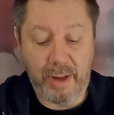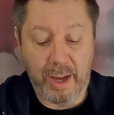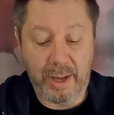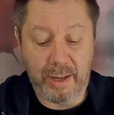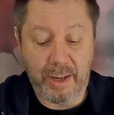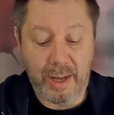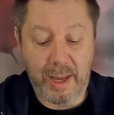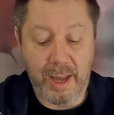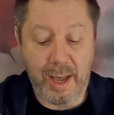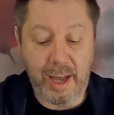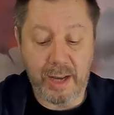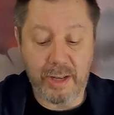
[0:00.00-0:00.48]
around
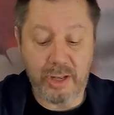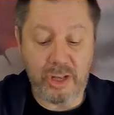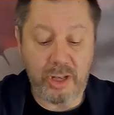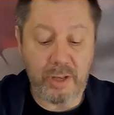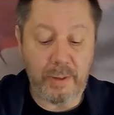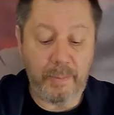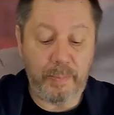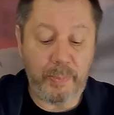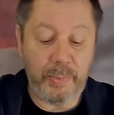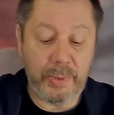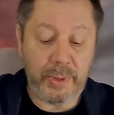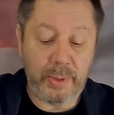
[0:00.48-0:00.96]
the edge,
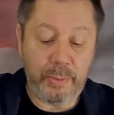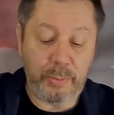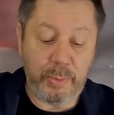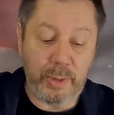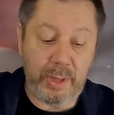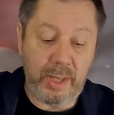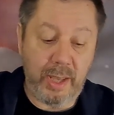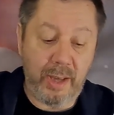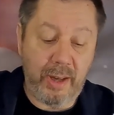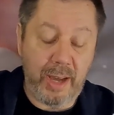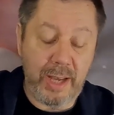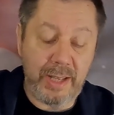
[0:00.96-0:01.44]

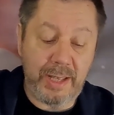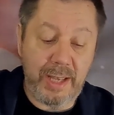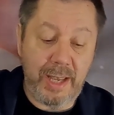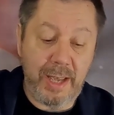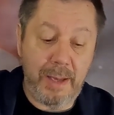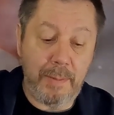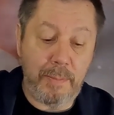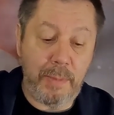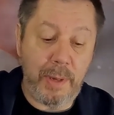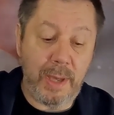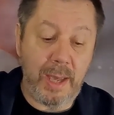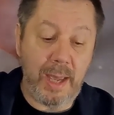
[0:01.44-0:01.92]
with the
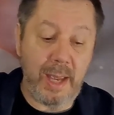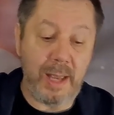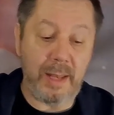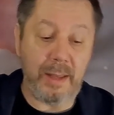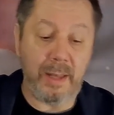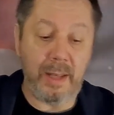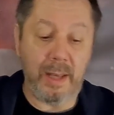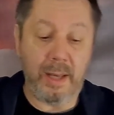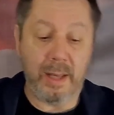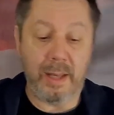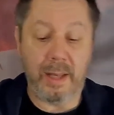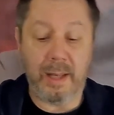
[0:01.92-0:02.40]
idea being
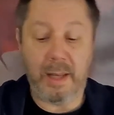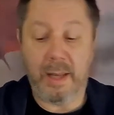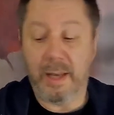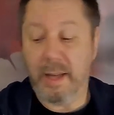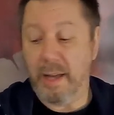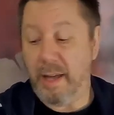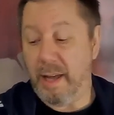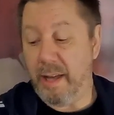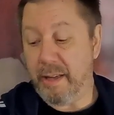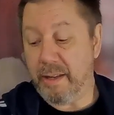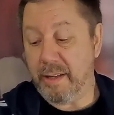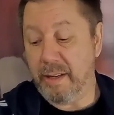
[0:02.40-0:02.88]
that
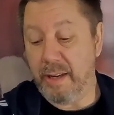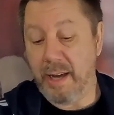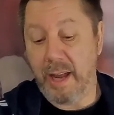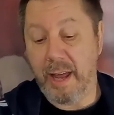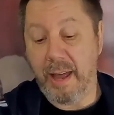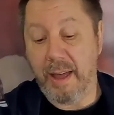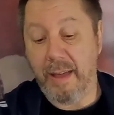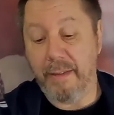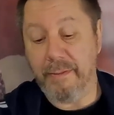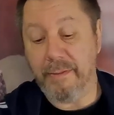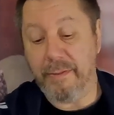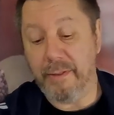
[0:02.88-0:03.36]
I can
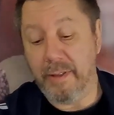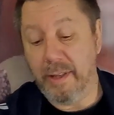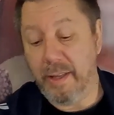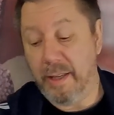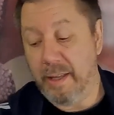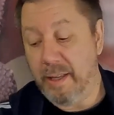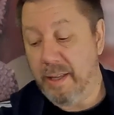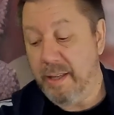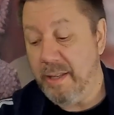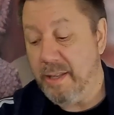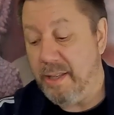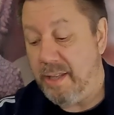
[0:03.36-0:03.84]
have
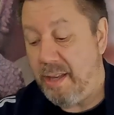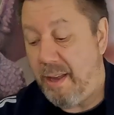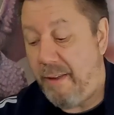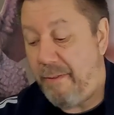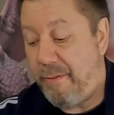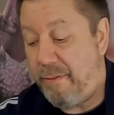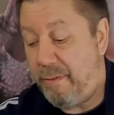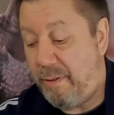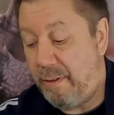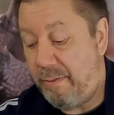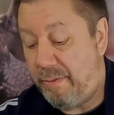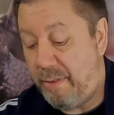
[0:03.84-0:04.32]

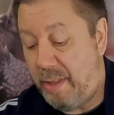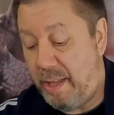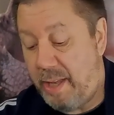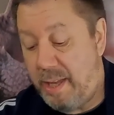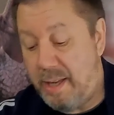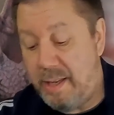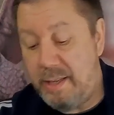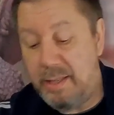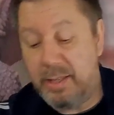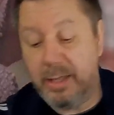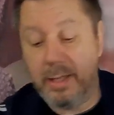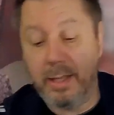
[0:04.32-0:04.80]
several of
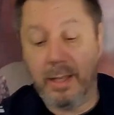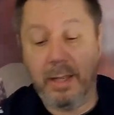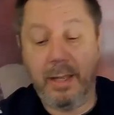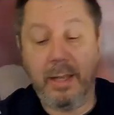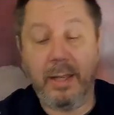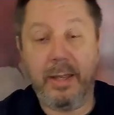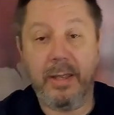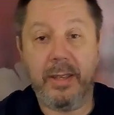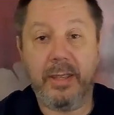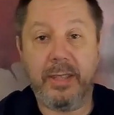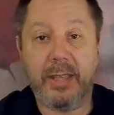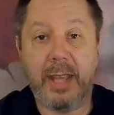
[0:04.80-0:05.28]
these
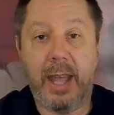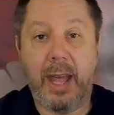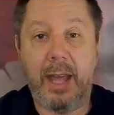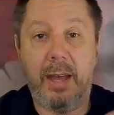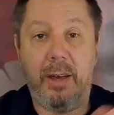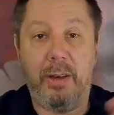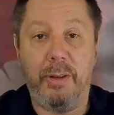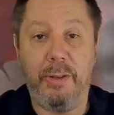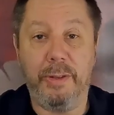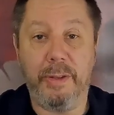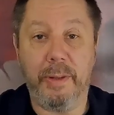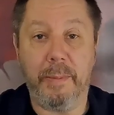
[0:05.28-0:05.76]
sat
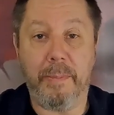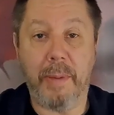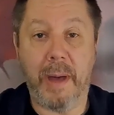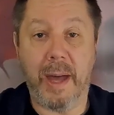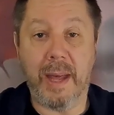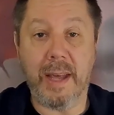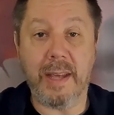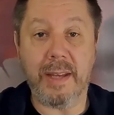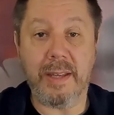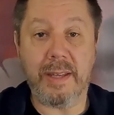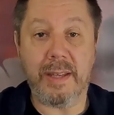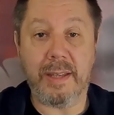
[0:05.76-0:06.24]
on the
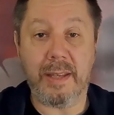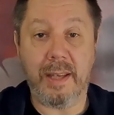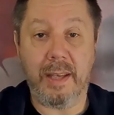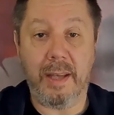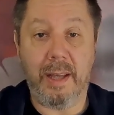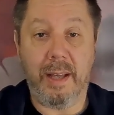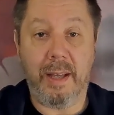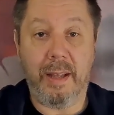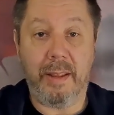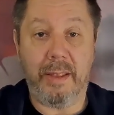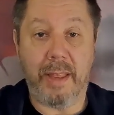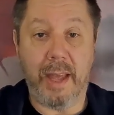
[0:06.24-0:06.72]
base.
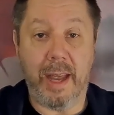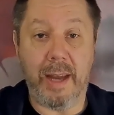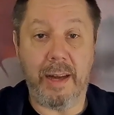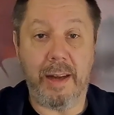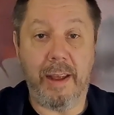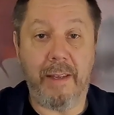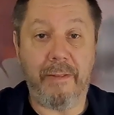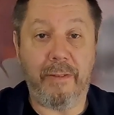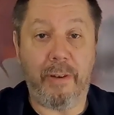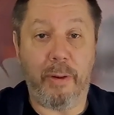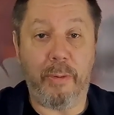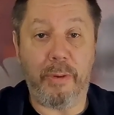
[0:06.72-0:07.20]
Then
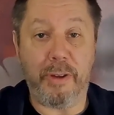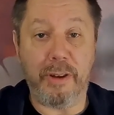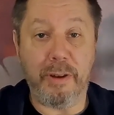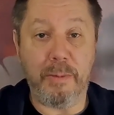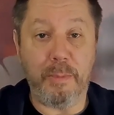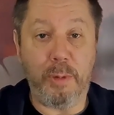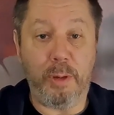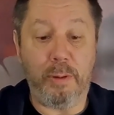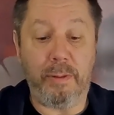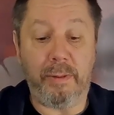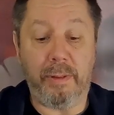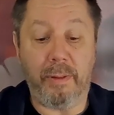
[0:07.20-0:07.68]
if I want to
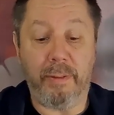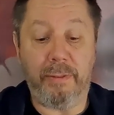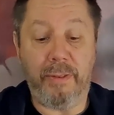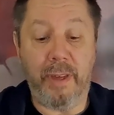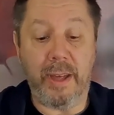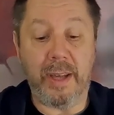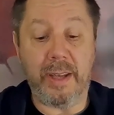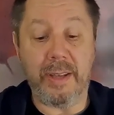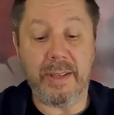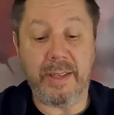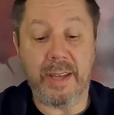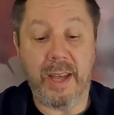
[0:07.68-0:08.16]
move the
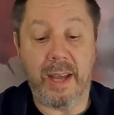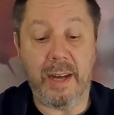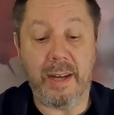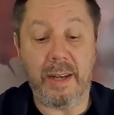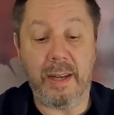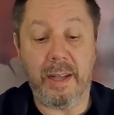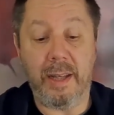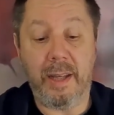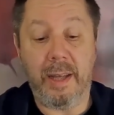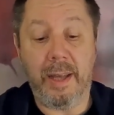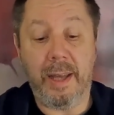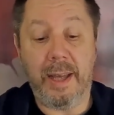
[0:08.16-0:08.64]
figures
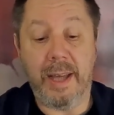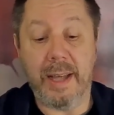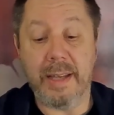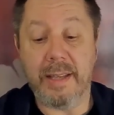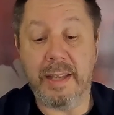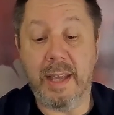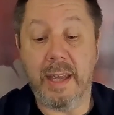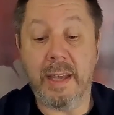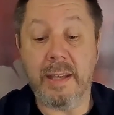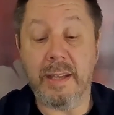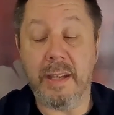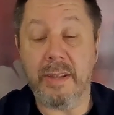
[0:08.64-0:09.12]
in,
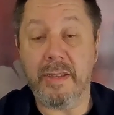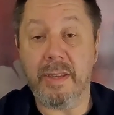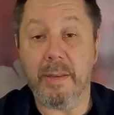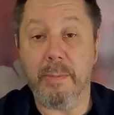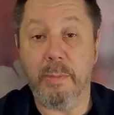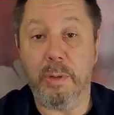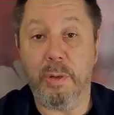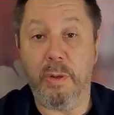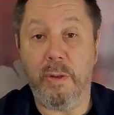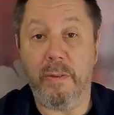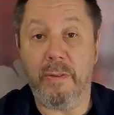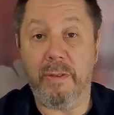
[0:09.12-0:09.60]
it's easy to
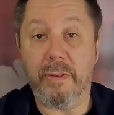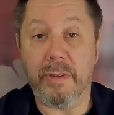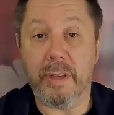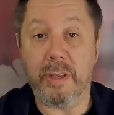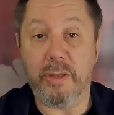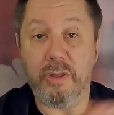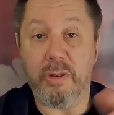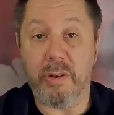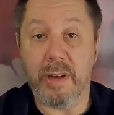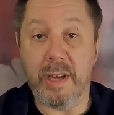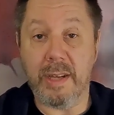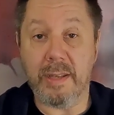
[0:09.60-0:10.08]
move the
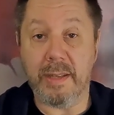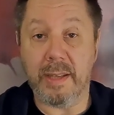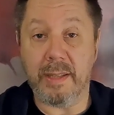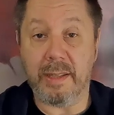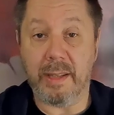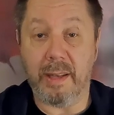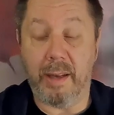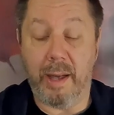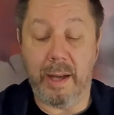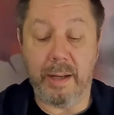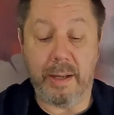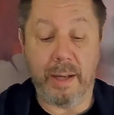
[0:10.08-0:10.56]
trees
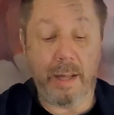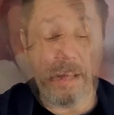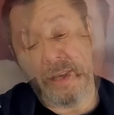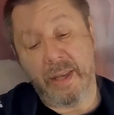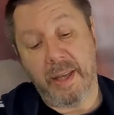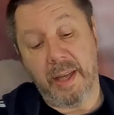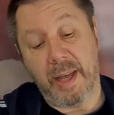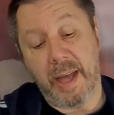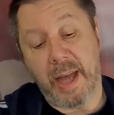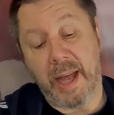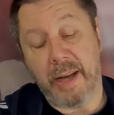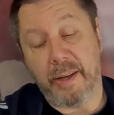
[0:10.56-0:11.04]
aside.
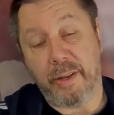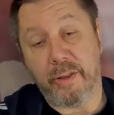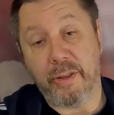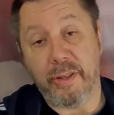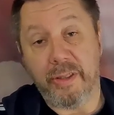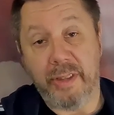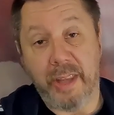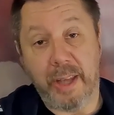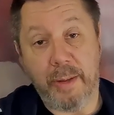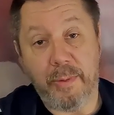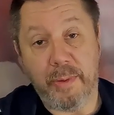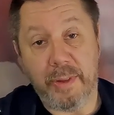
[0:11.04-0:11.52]
And a
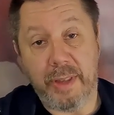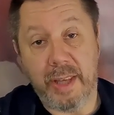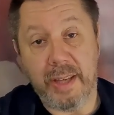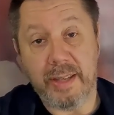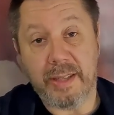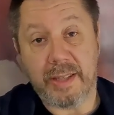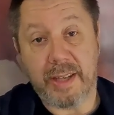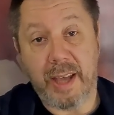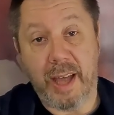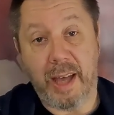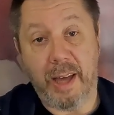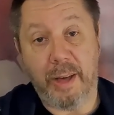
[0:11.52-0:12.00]
good thing with
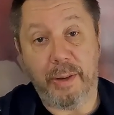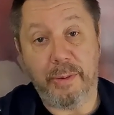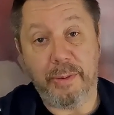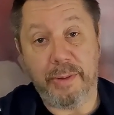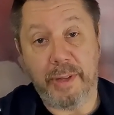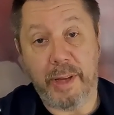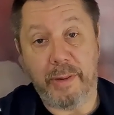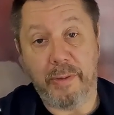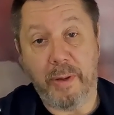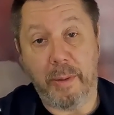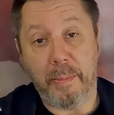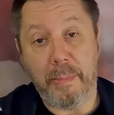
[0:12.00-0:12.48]
this scale,
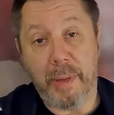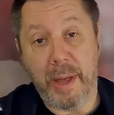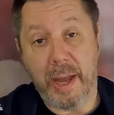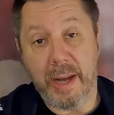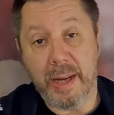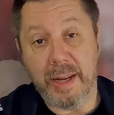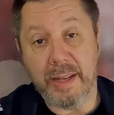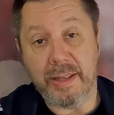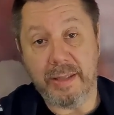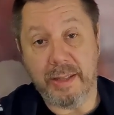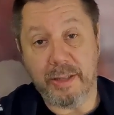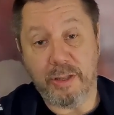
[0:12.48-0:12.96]
they're on
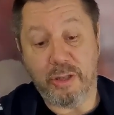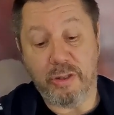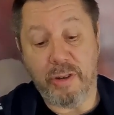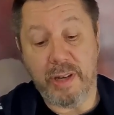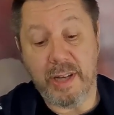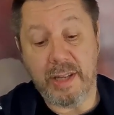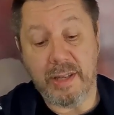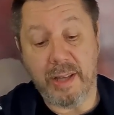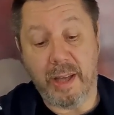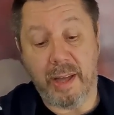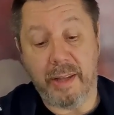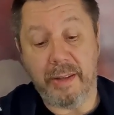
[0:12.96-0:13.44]
pennies, the
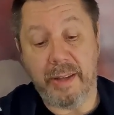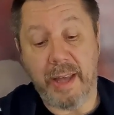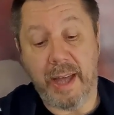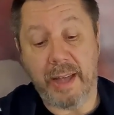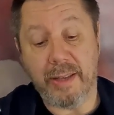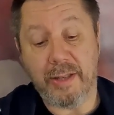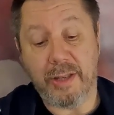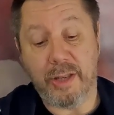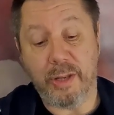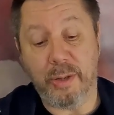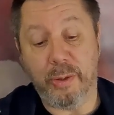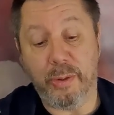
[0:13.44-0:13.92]
trees aren't
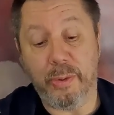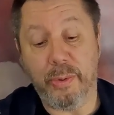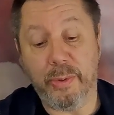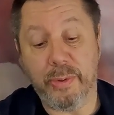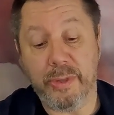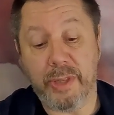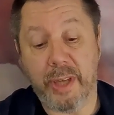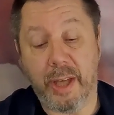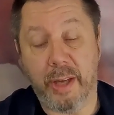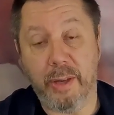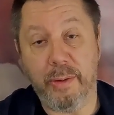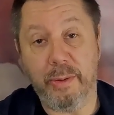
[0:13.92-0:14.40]
that tall,
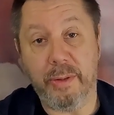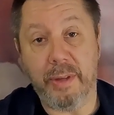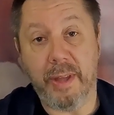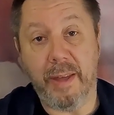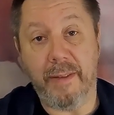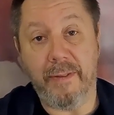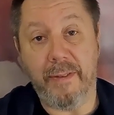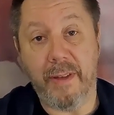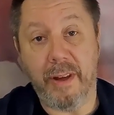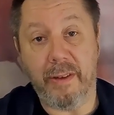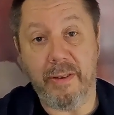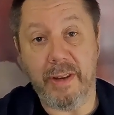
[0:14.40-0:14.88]
so
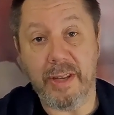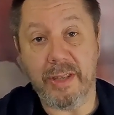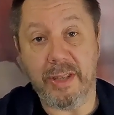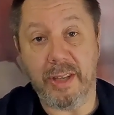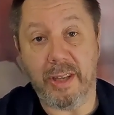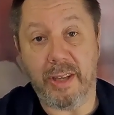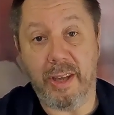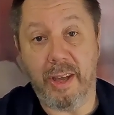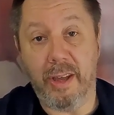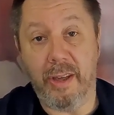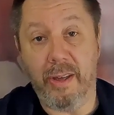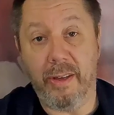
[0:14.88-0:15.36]
they're very
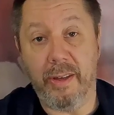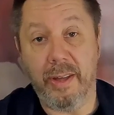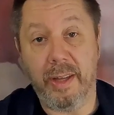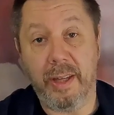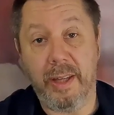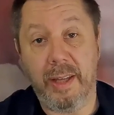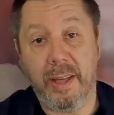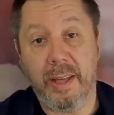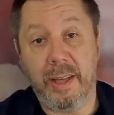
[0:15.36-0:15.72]
secure.